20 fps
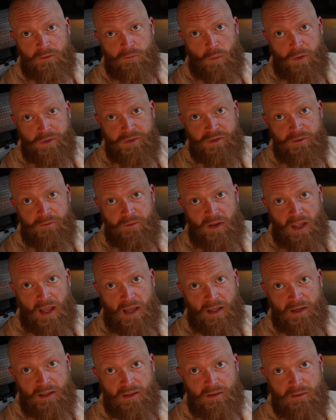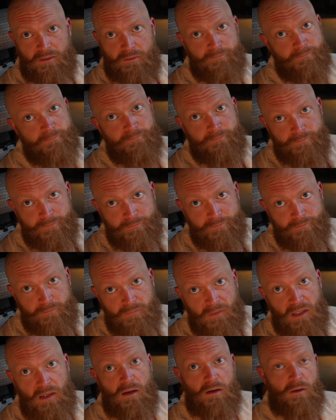once you've got it?
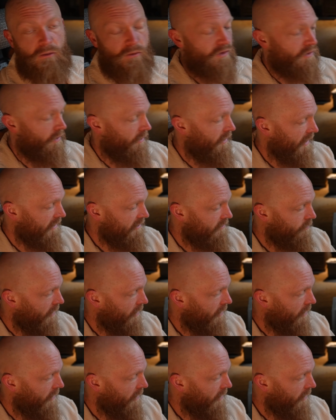So that's